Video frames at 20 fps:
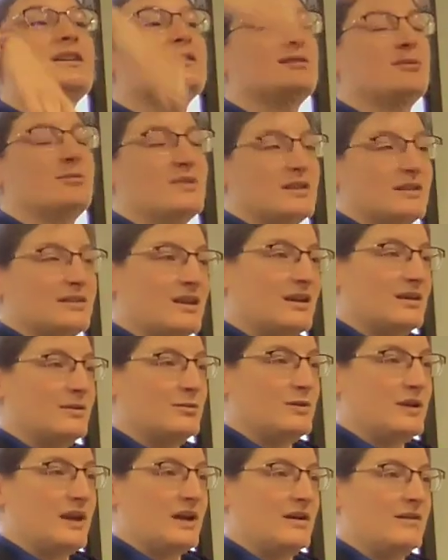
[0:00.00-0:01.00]
something that
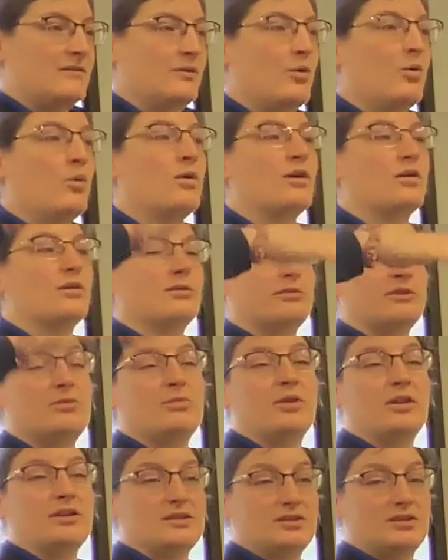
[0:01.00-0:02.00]
we have, or 3
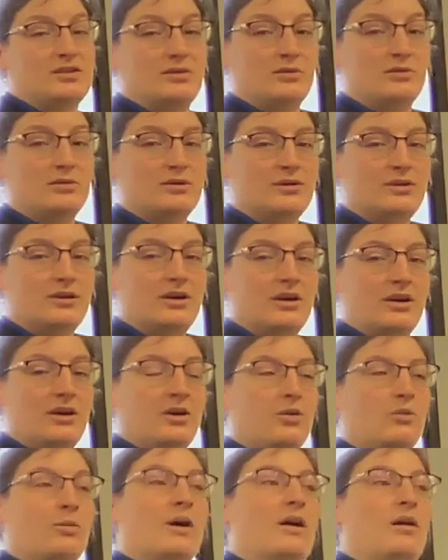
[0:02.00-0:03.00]
plus 2.
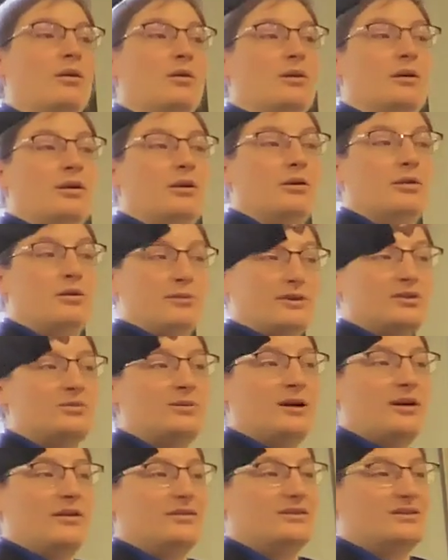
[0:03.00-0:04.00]
Well,
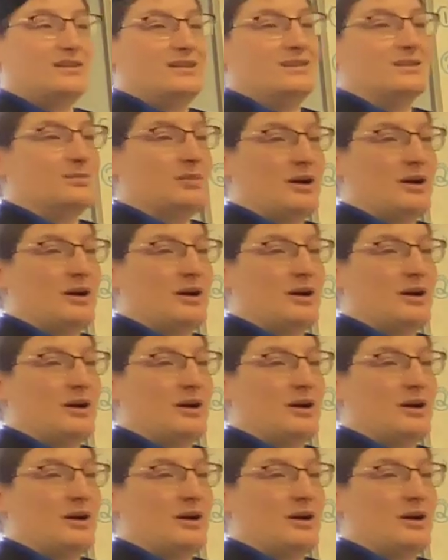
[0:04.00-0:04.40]
3/12 is